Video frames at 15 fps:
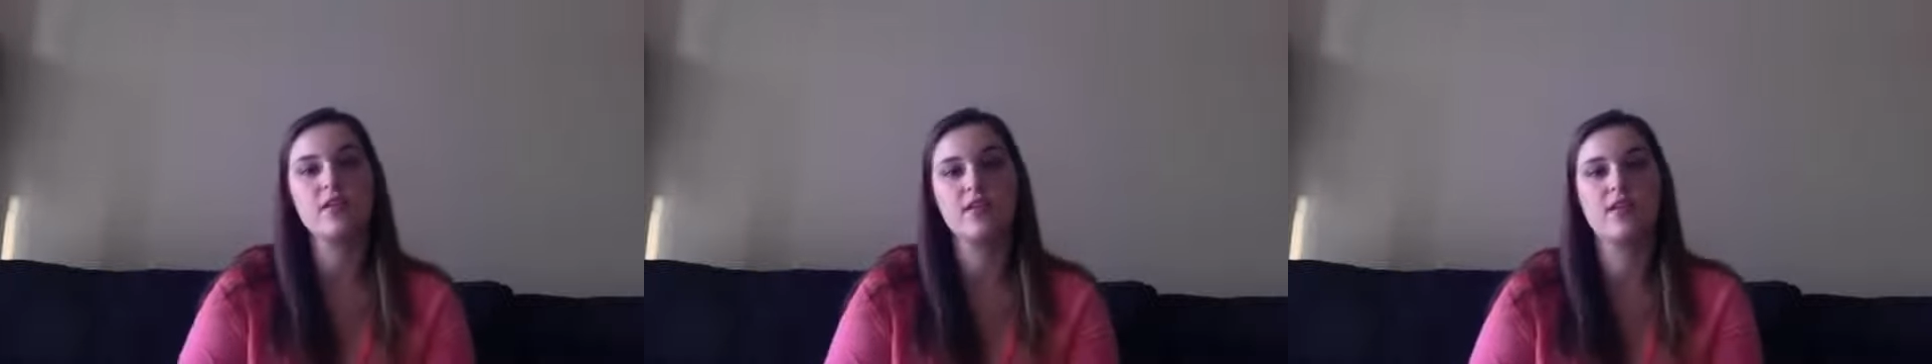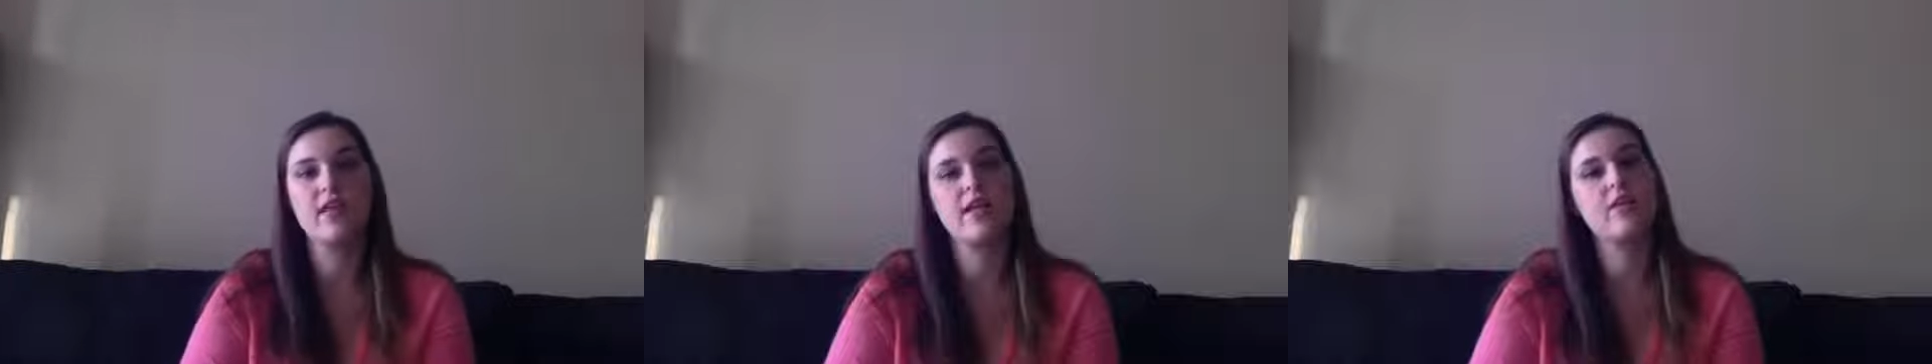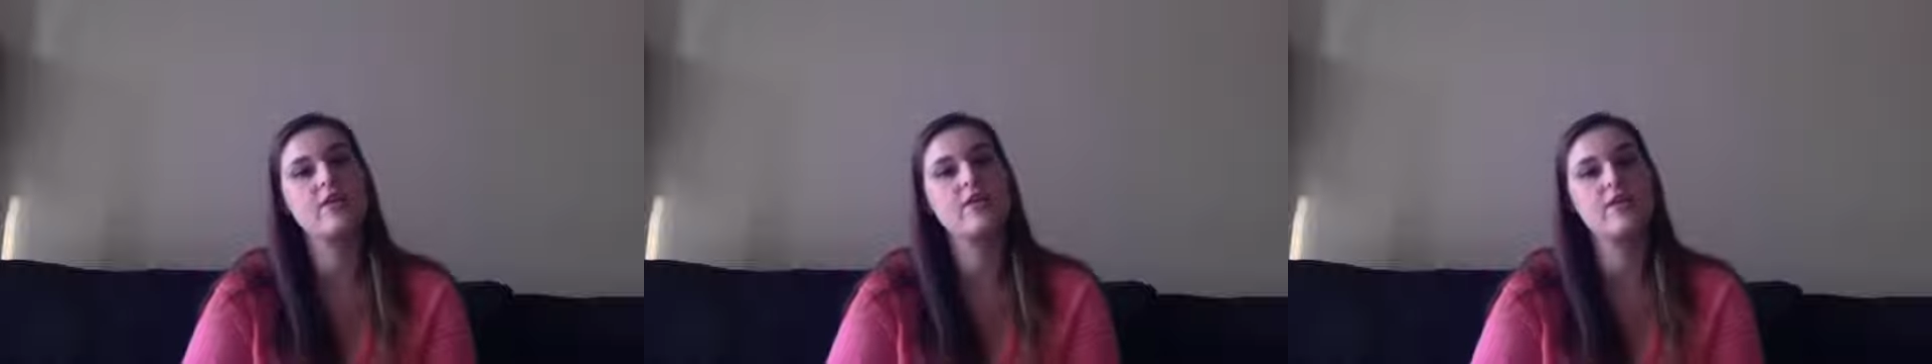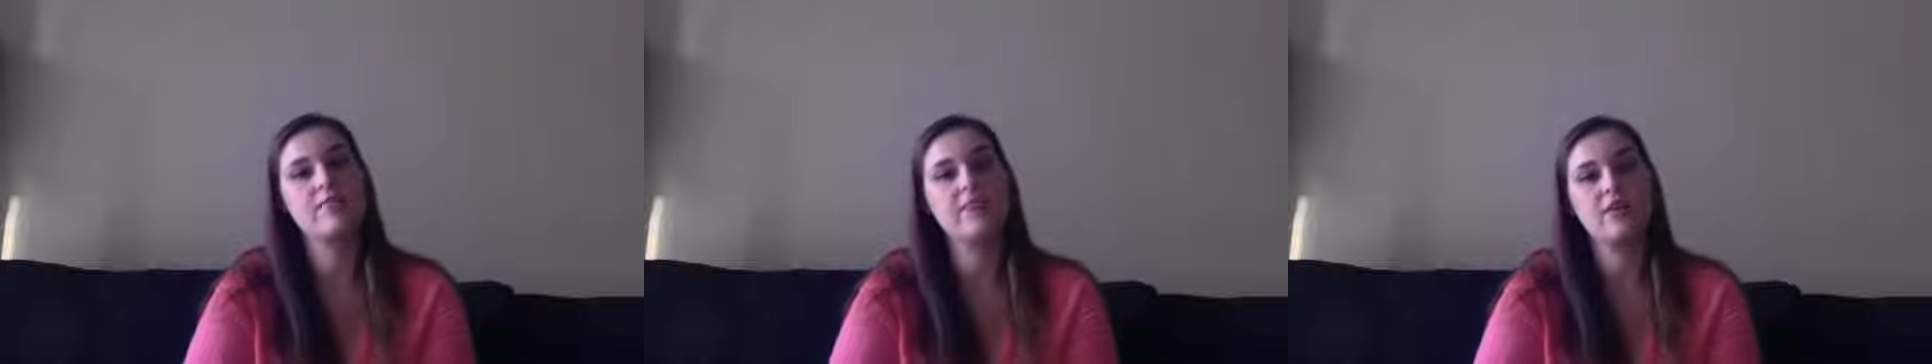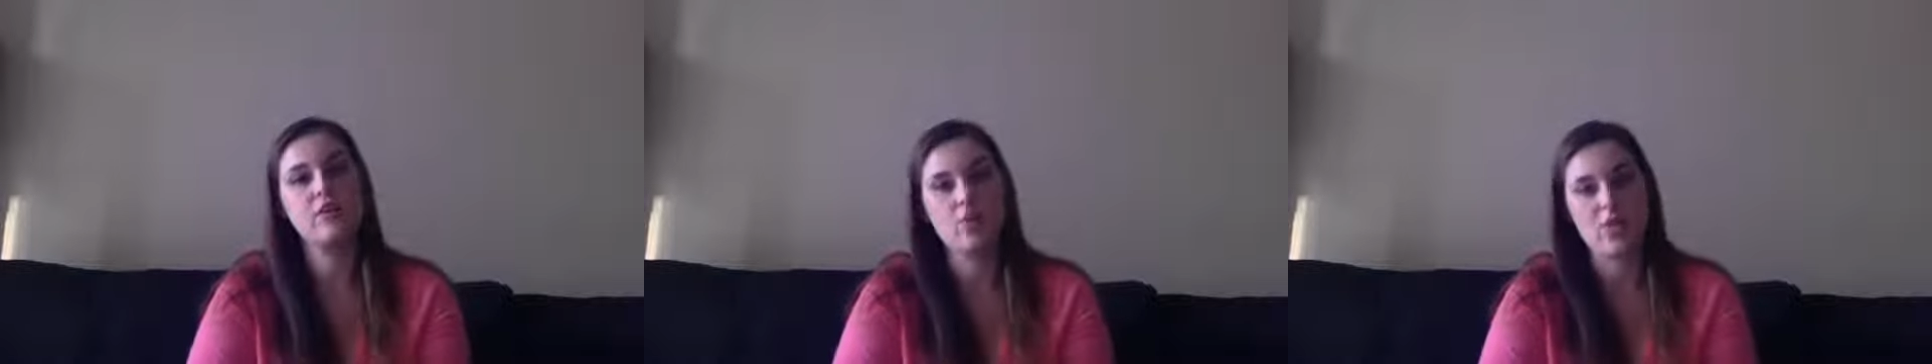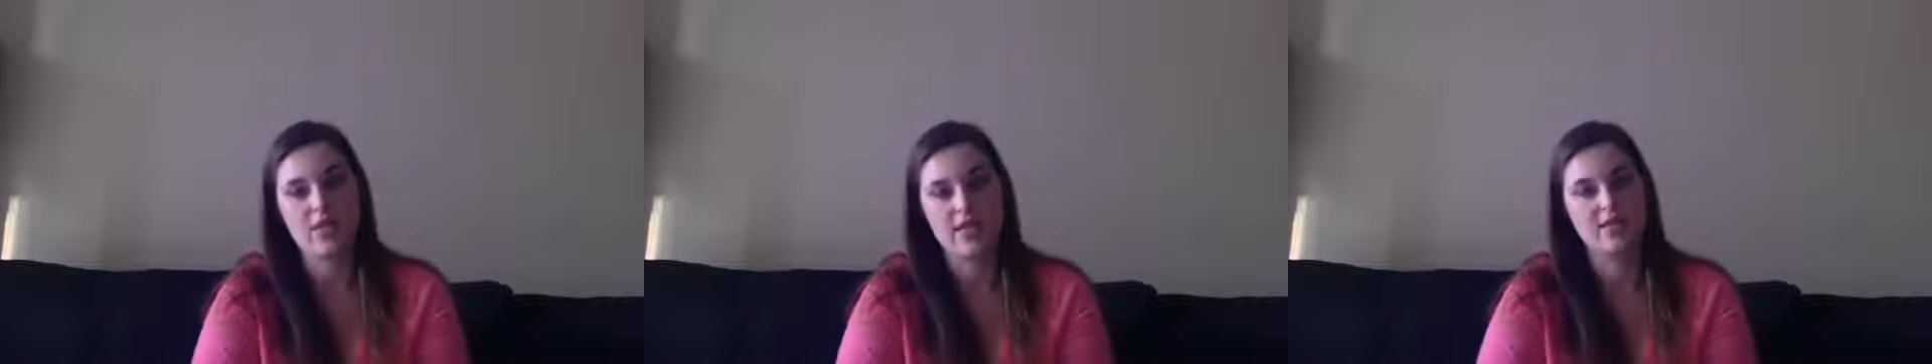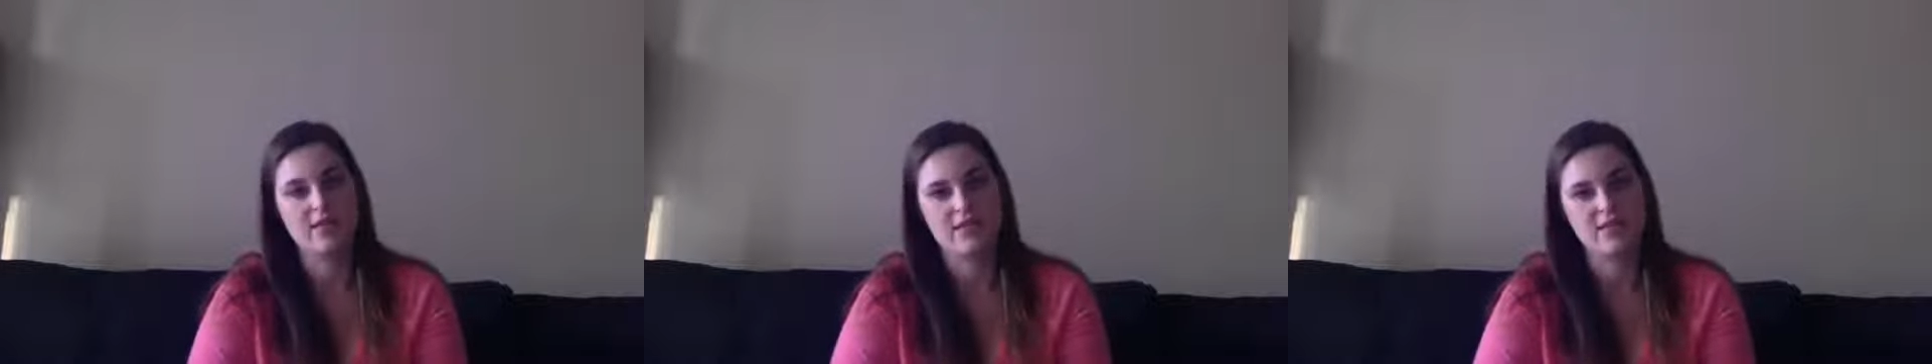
little later in my 20s.